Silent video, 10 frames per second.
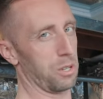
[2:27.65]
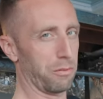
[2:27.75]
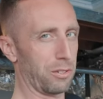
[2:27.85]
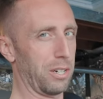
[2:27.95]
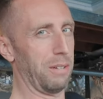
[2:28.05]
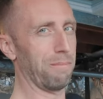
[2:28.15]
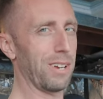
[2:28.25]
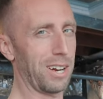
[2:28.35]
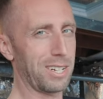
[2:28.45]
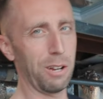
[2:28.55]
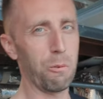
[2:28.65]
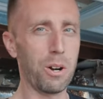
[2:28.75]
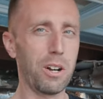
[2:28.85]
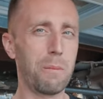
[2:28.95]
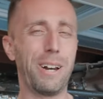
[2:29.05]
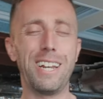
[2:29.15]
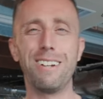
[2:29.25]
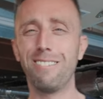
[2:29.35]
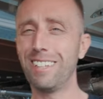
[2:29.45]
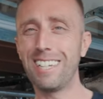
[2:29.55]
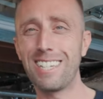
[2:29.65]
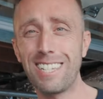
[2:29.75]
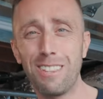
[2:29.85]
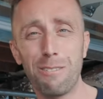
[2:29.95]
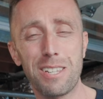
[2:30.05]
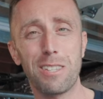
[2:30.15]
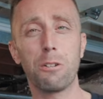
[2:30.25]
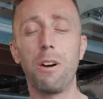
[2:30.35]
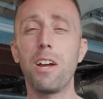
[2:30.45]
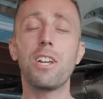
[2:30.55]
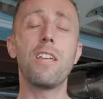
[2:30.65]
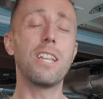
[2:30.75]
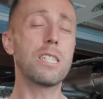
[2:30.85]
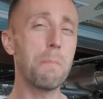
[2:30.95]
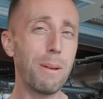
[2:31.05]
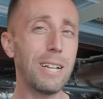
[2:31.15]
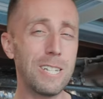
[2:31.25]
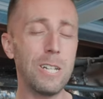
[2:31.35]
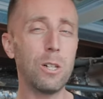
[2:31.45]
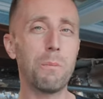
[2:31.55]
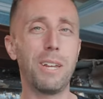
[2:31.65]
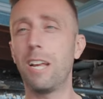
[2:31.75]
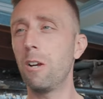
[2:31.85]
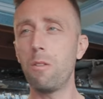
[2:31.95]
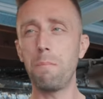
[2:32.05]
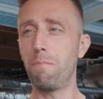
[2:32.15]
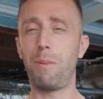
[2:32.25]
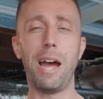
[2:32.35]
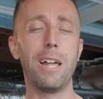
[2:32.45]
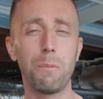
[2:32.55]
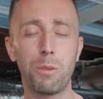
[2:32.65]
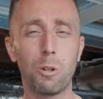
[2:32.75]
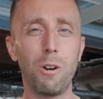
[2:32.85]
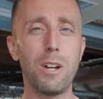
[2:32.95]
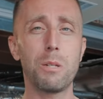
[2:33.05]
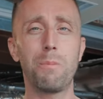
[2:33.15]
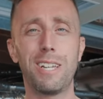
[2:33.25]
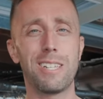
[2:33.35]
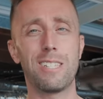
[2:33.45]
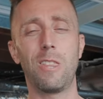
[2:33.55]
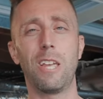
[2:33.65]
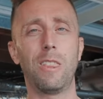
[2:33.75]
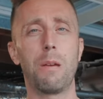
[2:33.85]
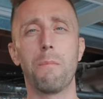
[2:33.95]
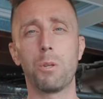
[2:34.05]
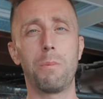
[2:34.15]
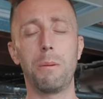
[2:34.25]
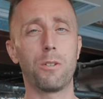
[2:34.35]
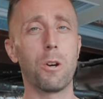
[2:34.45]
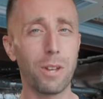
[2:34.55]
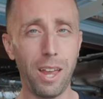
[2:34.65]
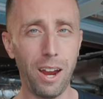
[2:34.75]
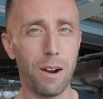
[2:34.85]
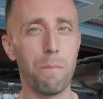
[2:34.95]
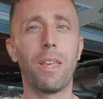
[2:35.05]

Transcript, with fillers: silvery ducting work, but I didn't really get to see the rest of the garage. And it's a big deal to me. I know they pile up the garages because they think that most people don't care.